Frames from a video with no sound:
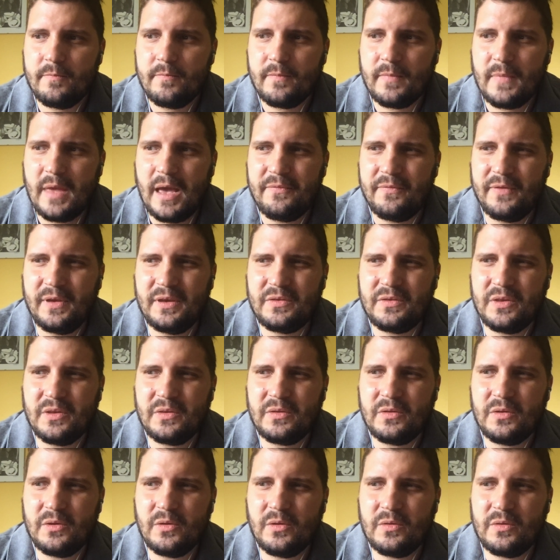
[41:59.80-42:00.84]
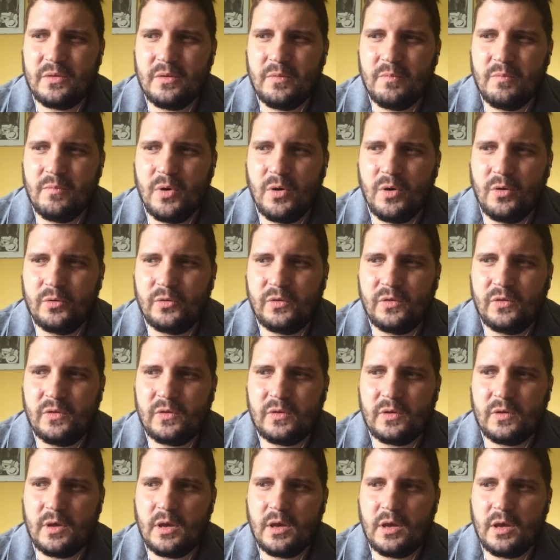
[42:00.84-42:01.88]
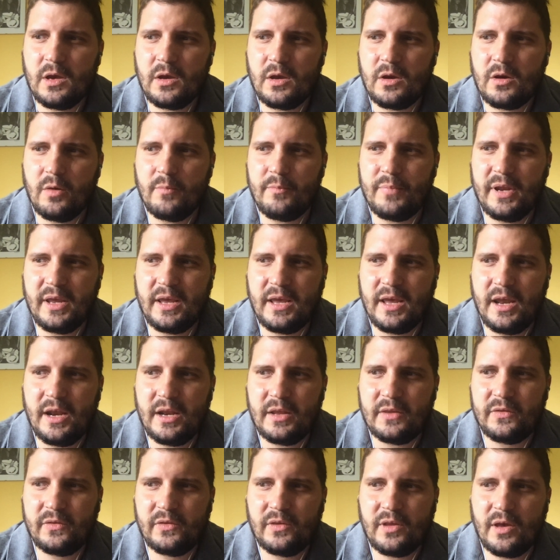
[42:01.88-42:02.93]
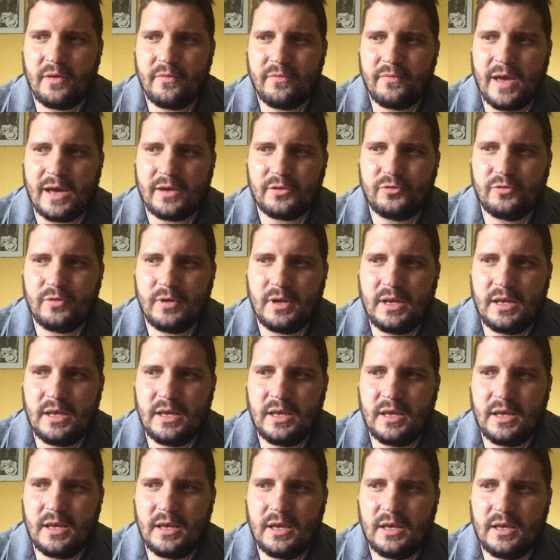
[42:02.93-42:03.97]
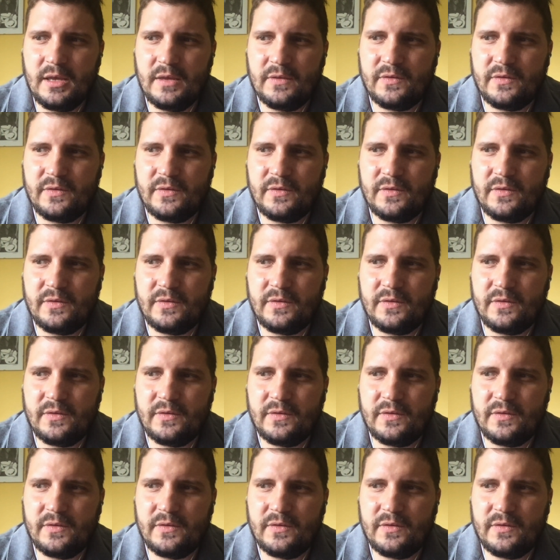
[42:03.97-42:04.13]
I think the most complicated stuff actually is